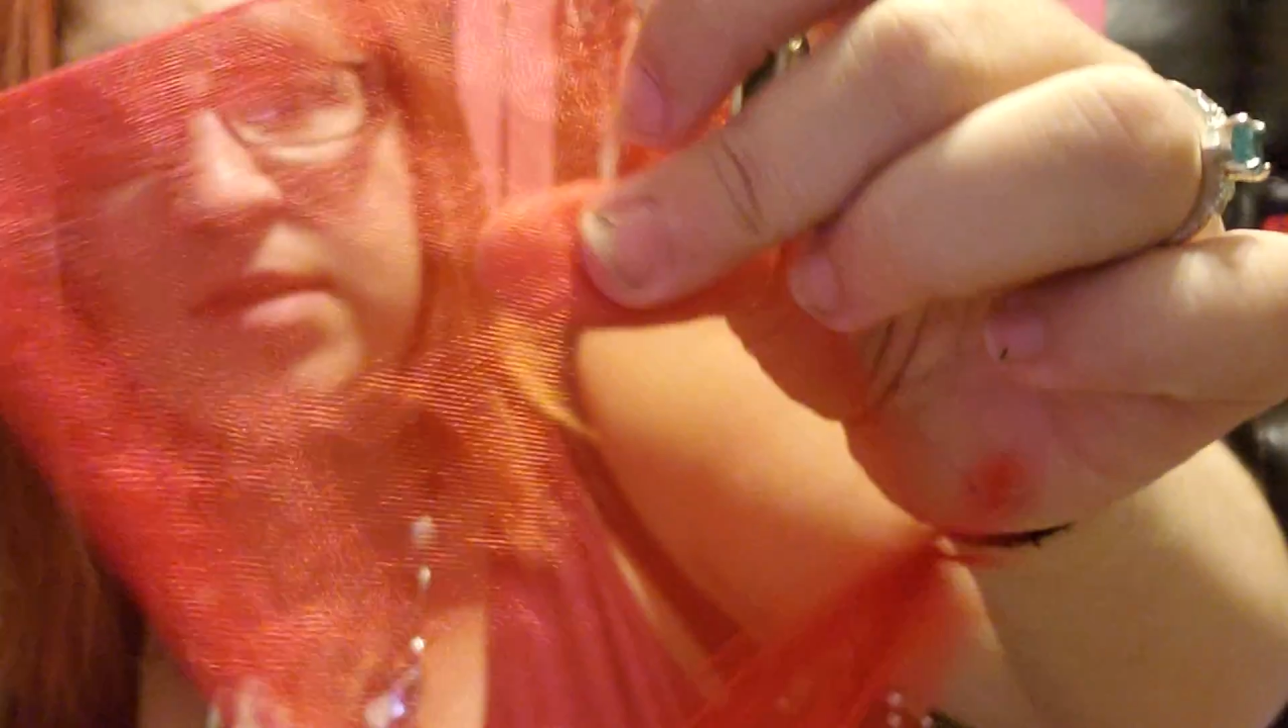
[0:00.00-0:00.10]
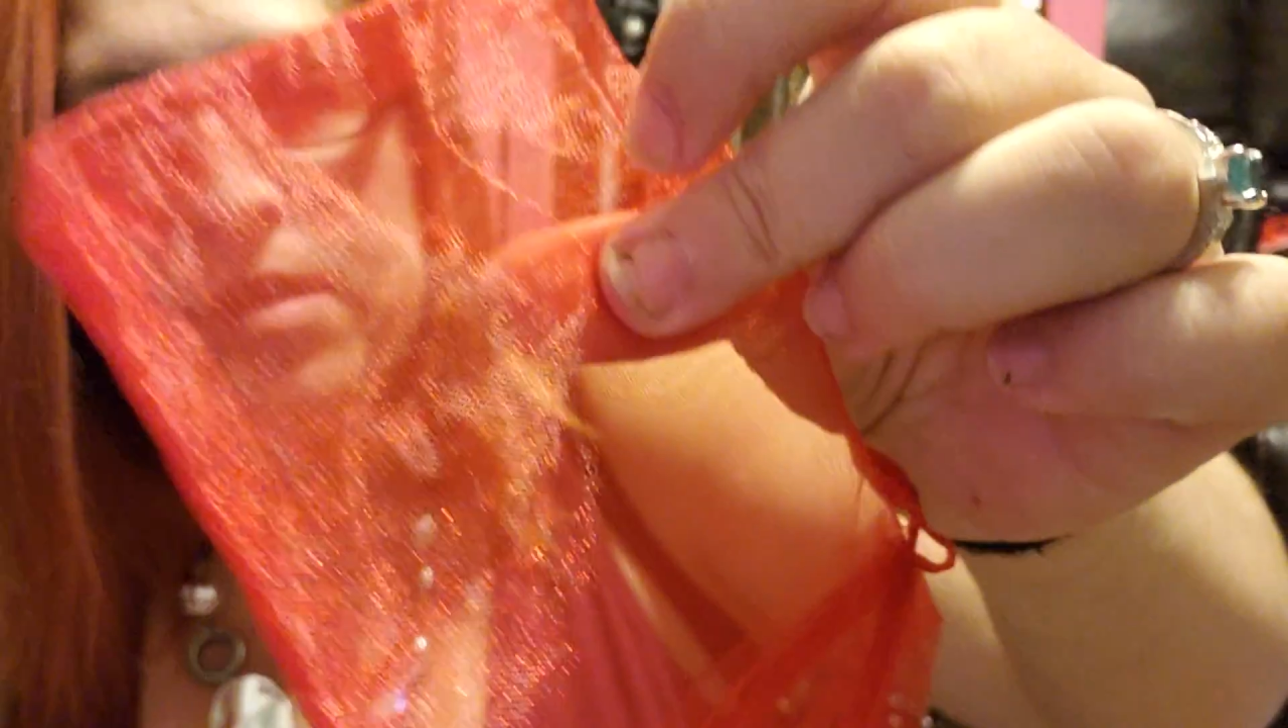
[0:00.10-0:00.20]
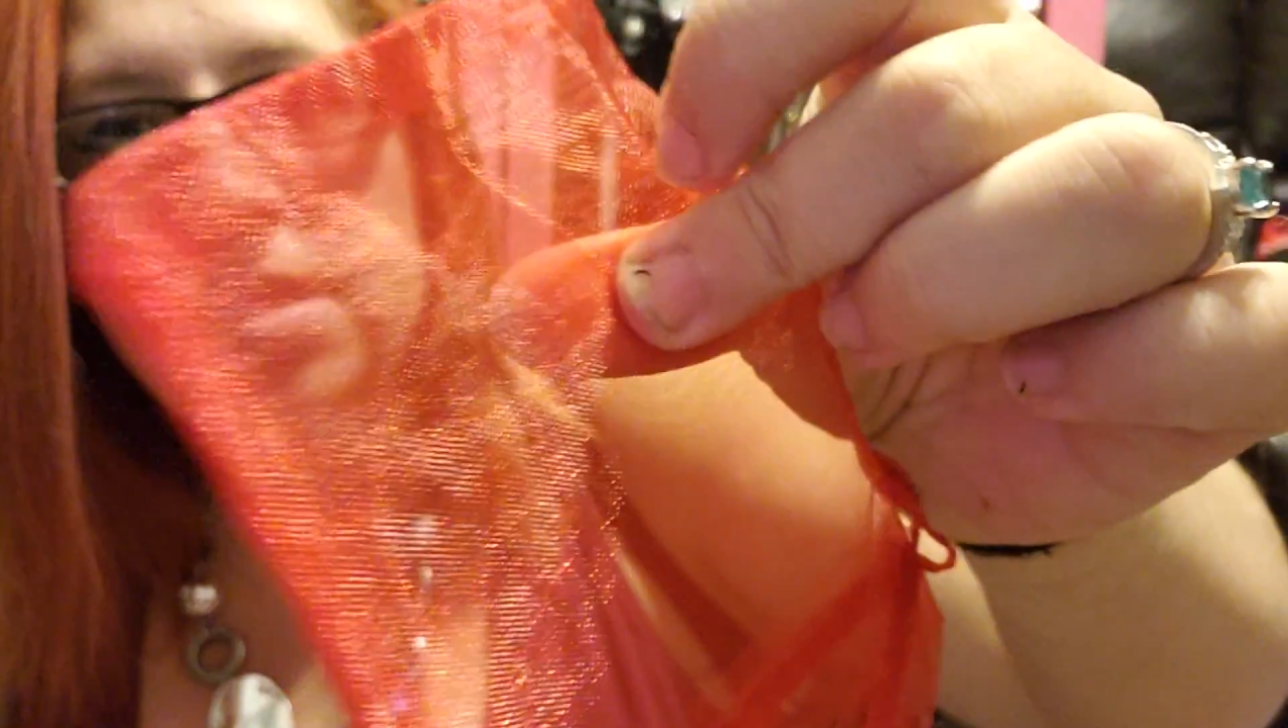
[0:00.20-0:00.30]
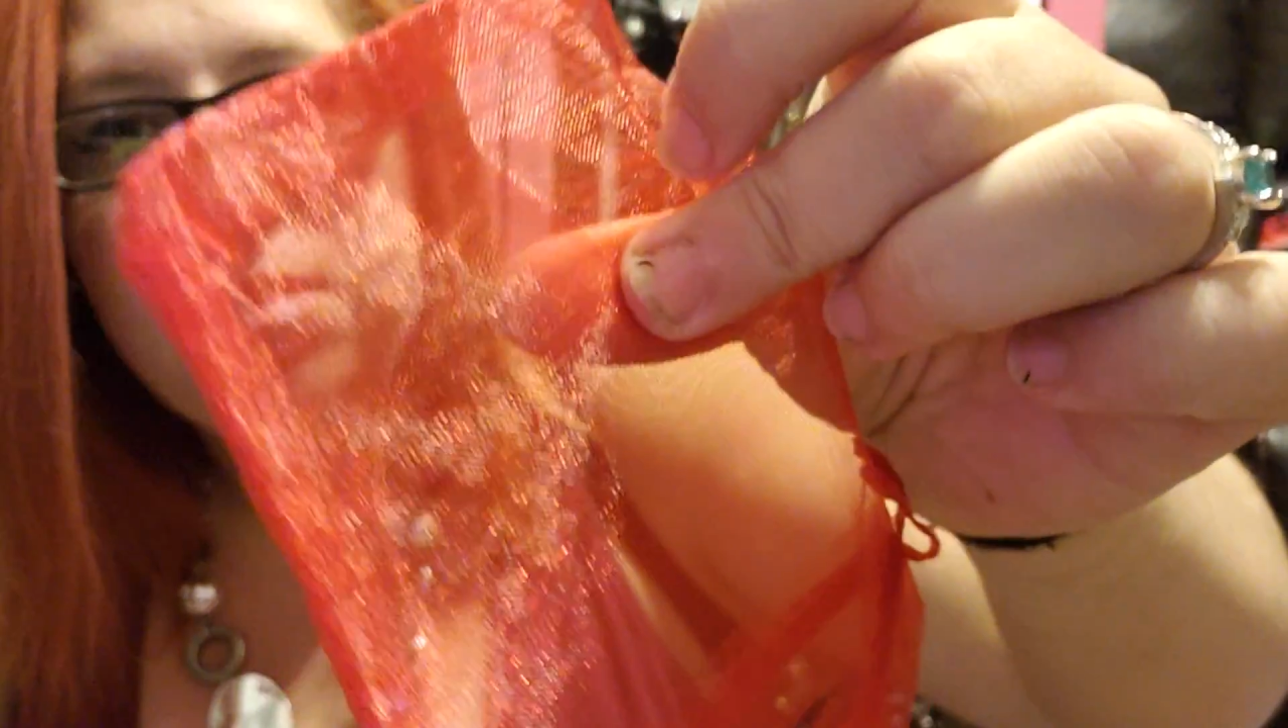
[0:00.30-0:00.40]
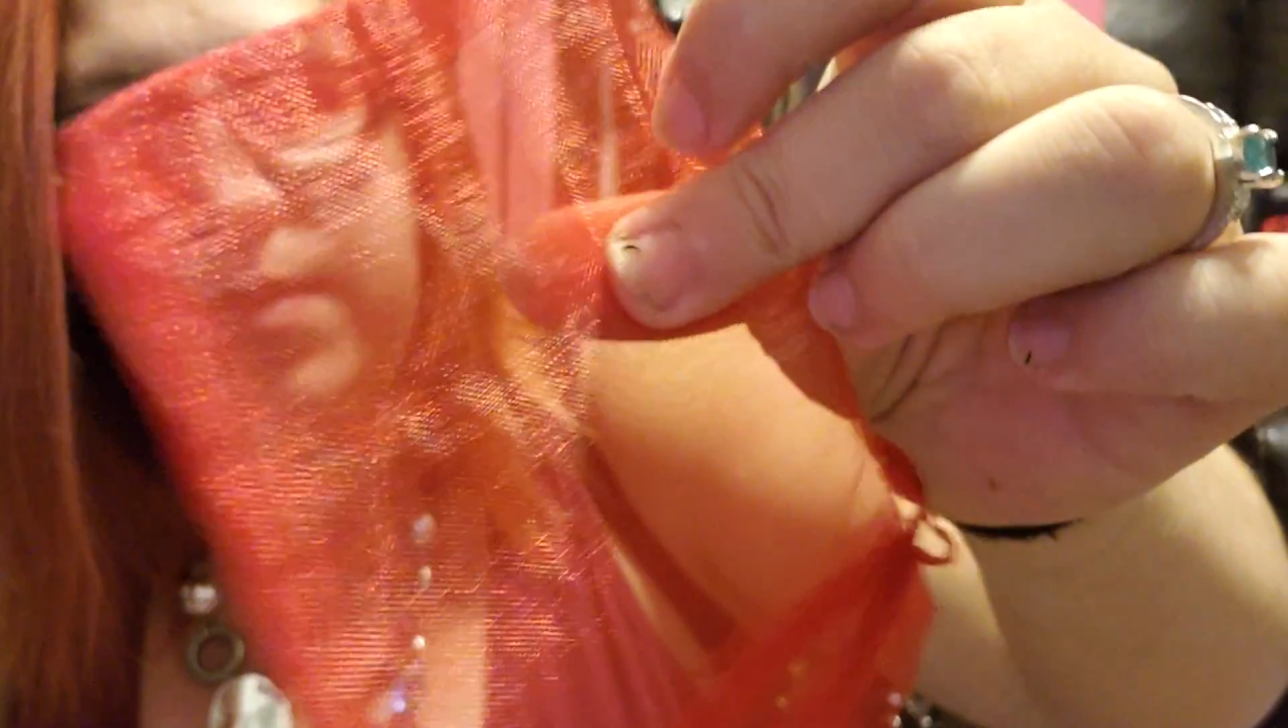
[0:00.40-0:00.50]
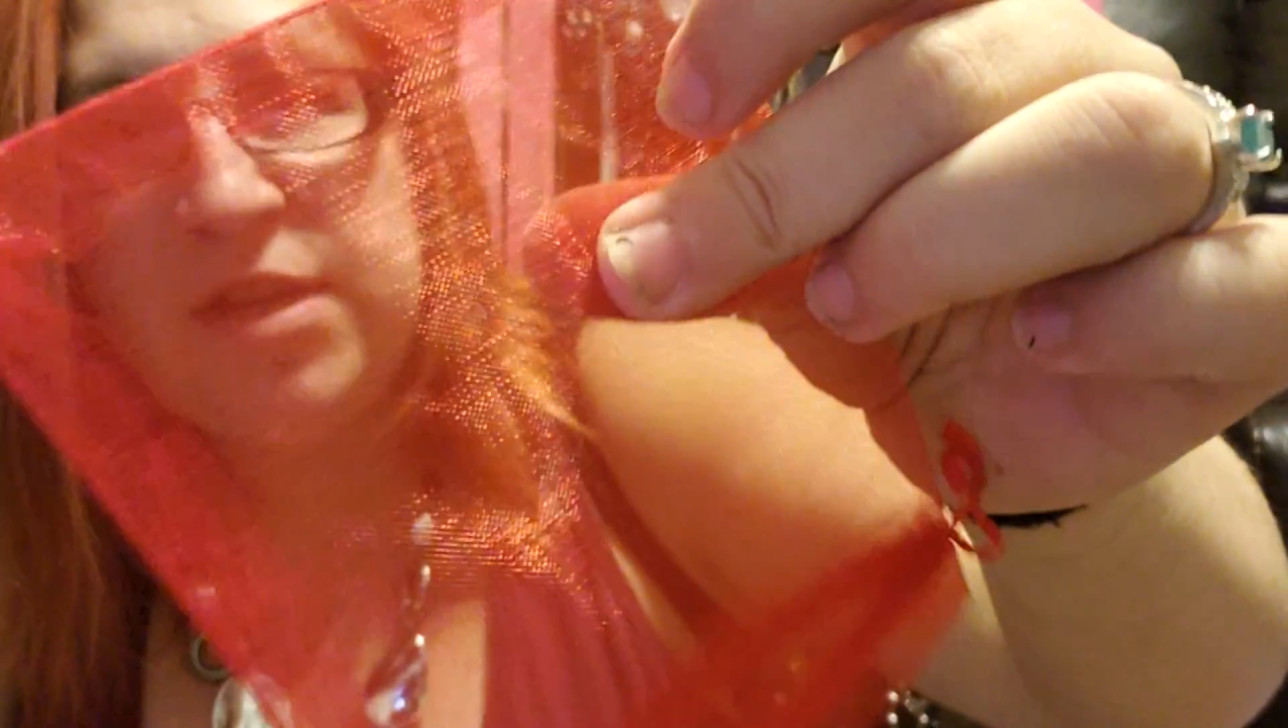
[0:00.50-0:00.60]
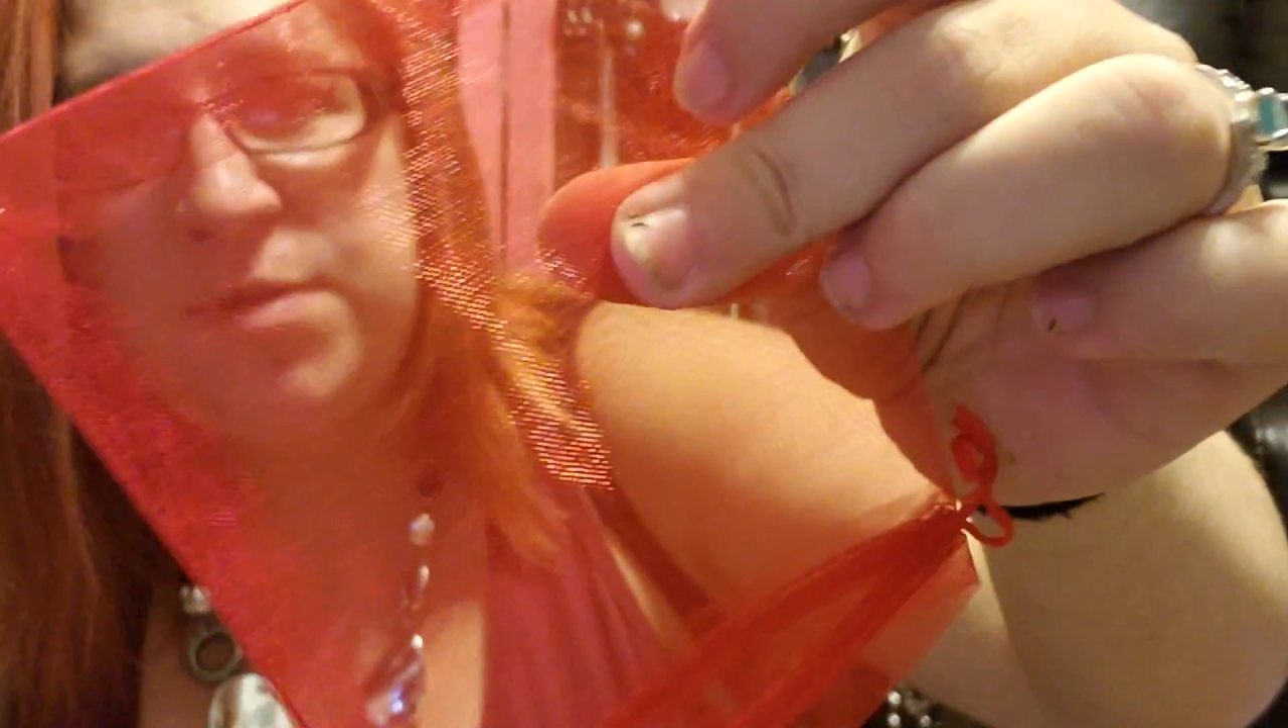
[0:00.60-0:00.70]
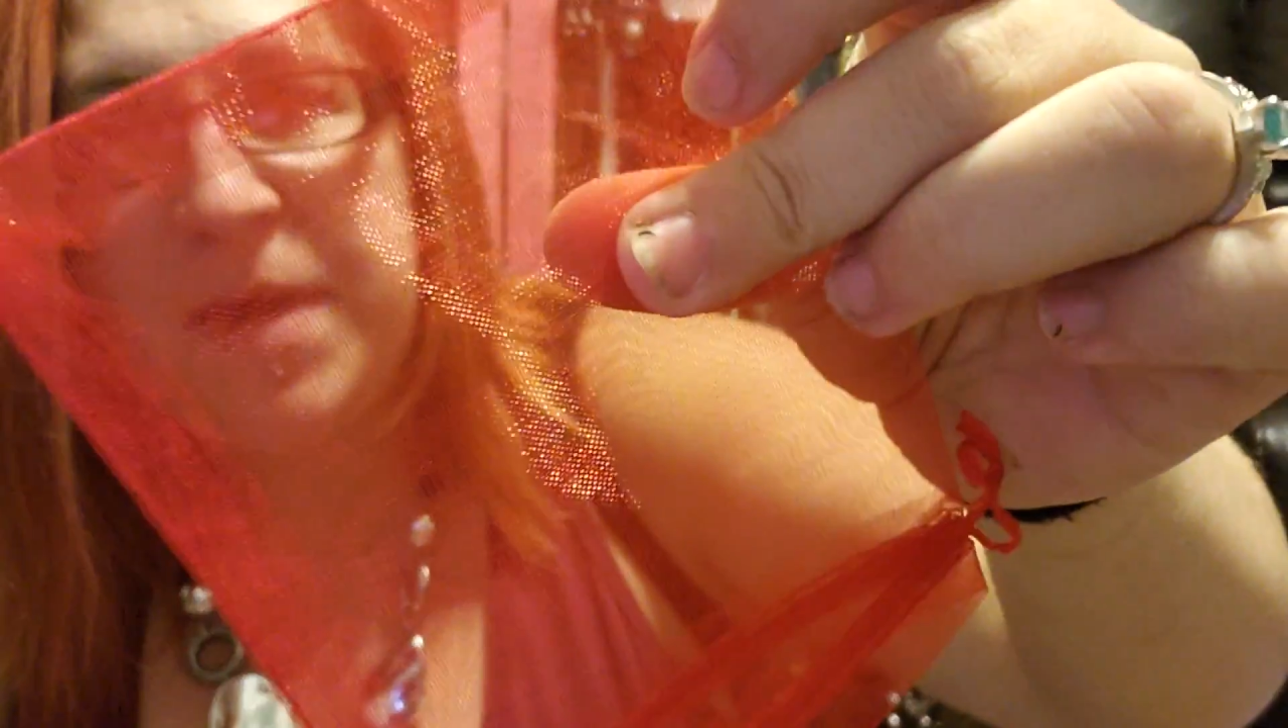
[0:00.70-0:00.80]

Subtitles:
Little mesh